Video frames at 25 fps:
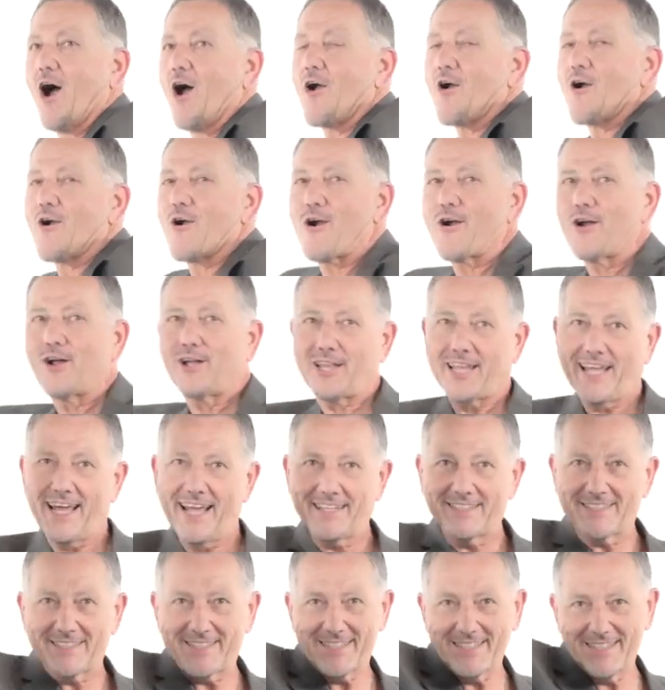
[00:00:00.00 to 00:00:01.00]
hurl
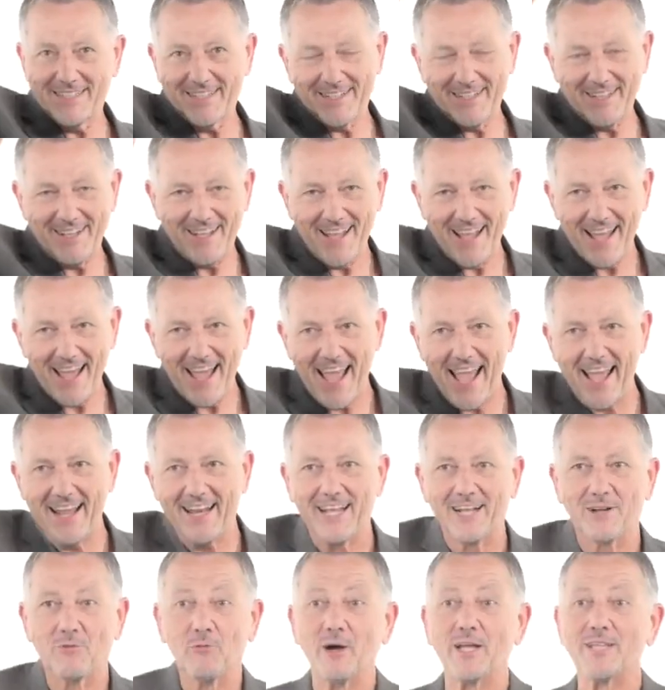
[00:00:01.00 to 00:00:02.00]
it,
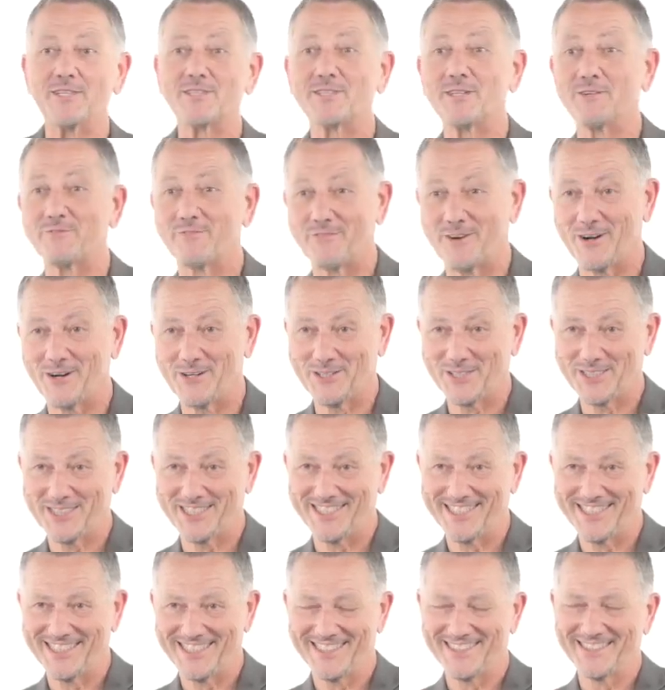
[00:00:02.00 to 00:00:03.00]
and it went to
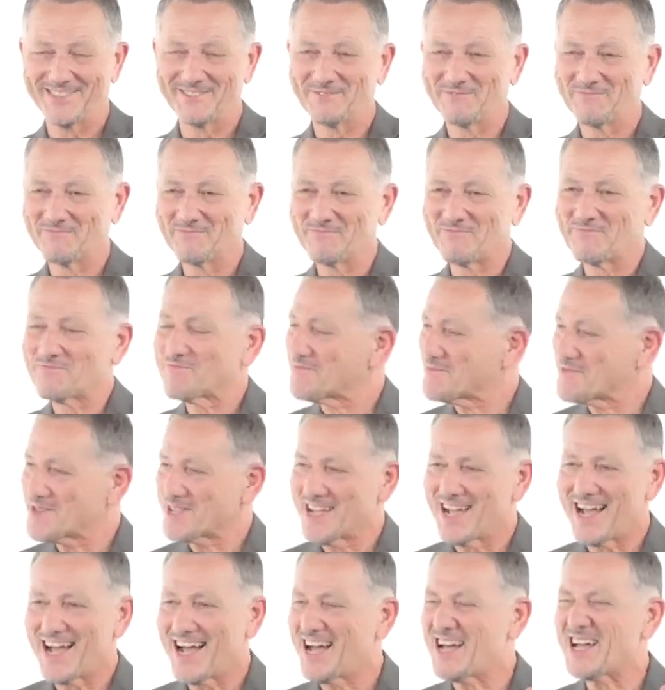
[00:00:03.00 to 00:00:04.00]
first.
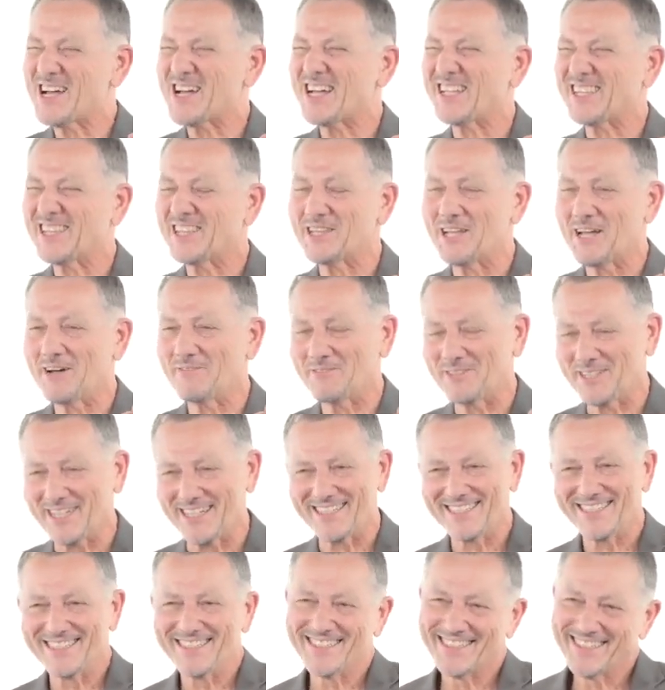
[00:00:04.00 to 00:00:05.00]
Loved
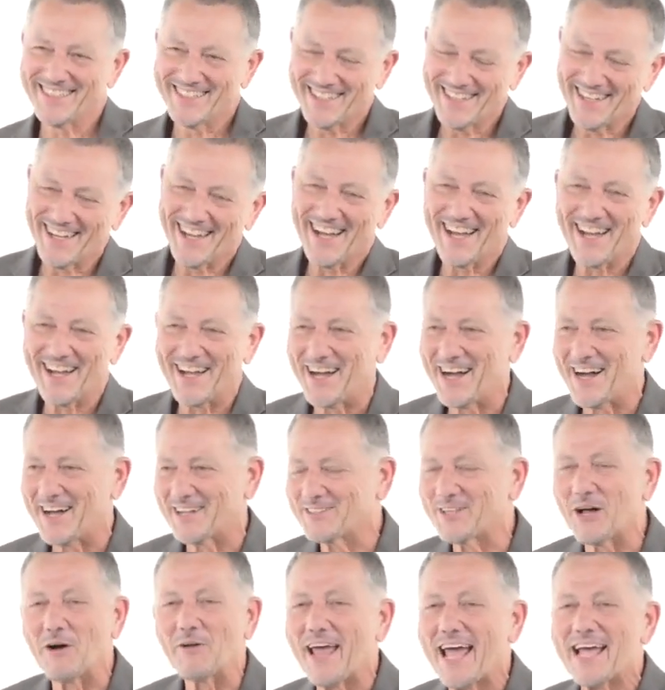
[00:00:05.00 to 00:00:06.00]
it.
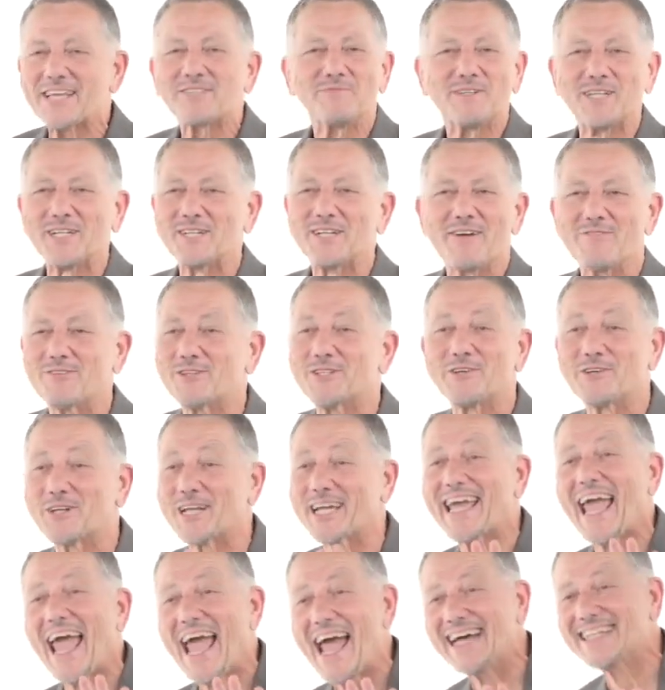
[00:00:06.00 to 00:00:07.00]
Don't ask me to ever do
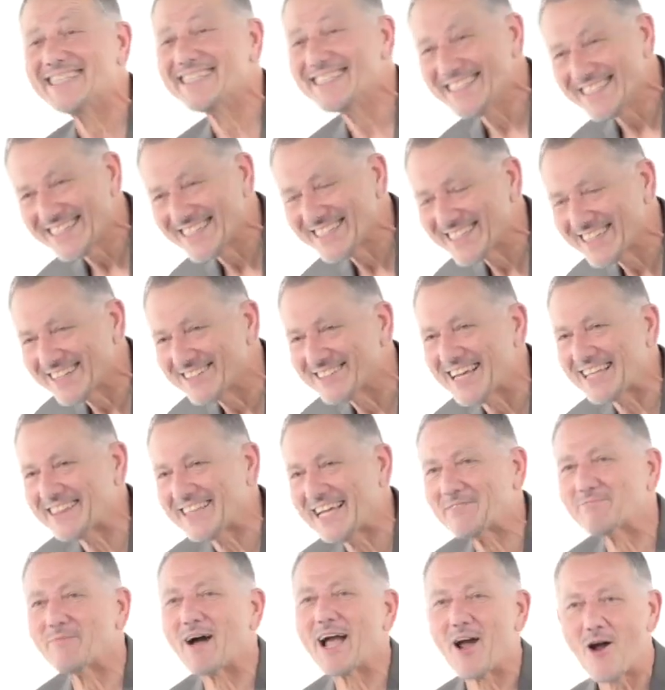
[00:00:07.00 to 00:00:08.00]
it again, because I
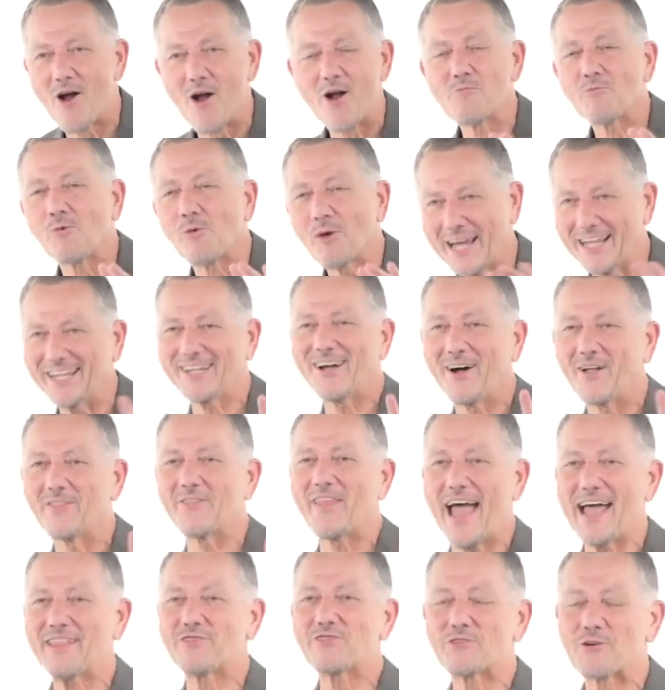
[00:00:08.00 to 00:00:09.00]
think my arm went
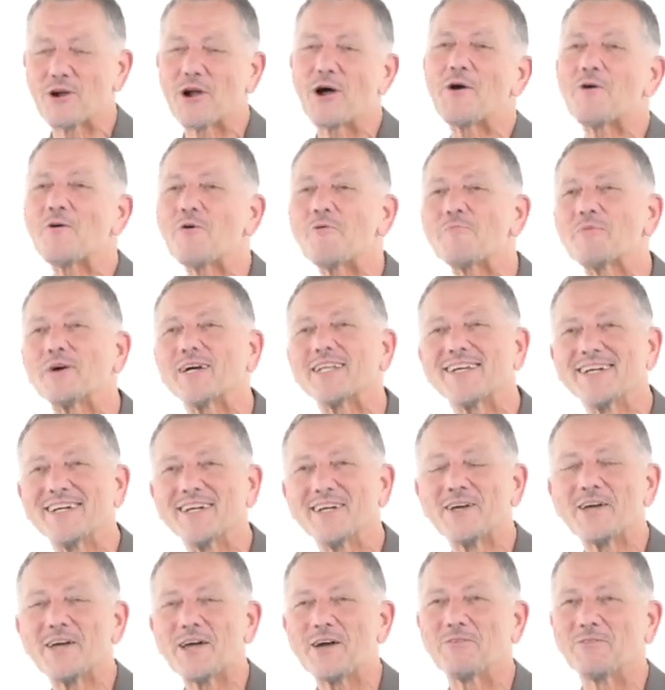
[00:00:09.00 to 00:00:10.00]
on that throw, but
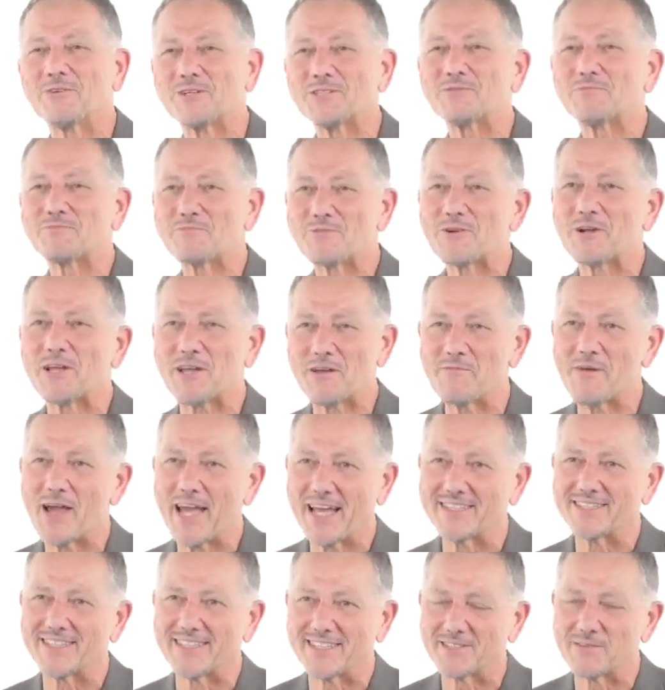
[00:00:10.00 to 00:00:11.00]
it was pretty
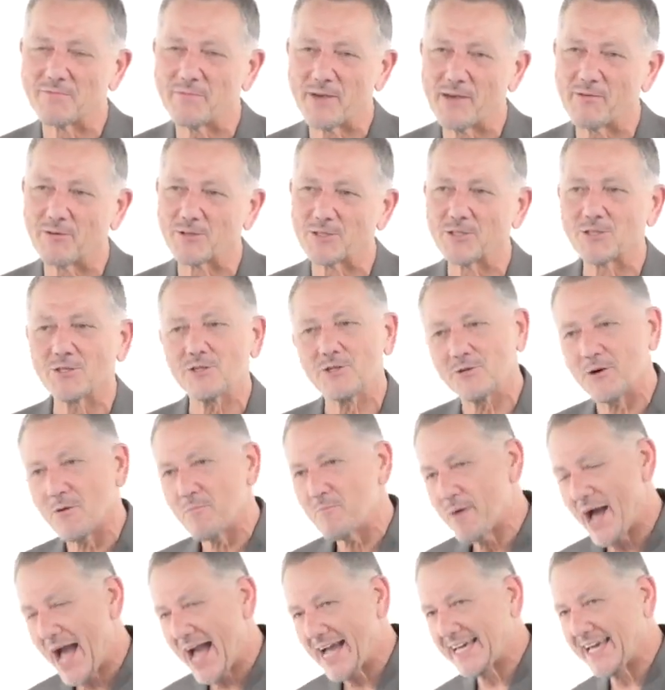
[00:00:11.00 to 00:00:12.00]
amazing to be able to do
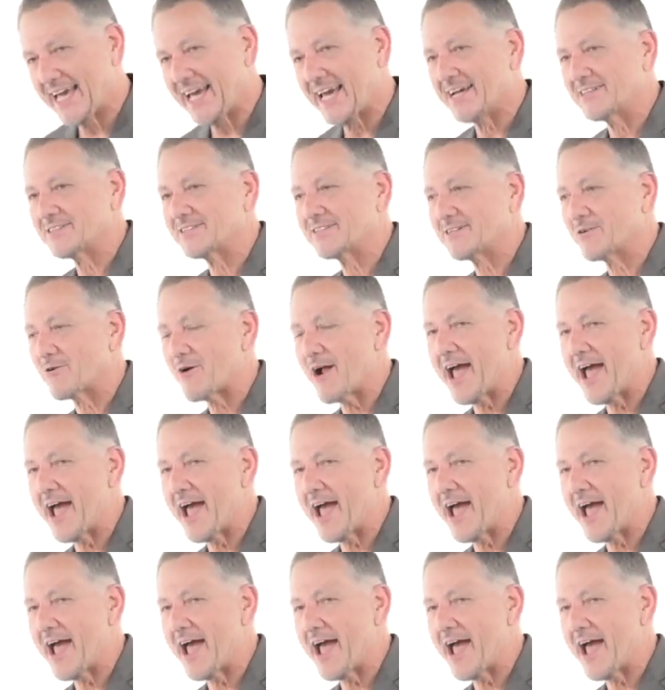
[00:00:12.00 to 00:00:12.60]
a backhand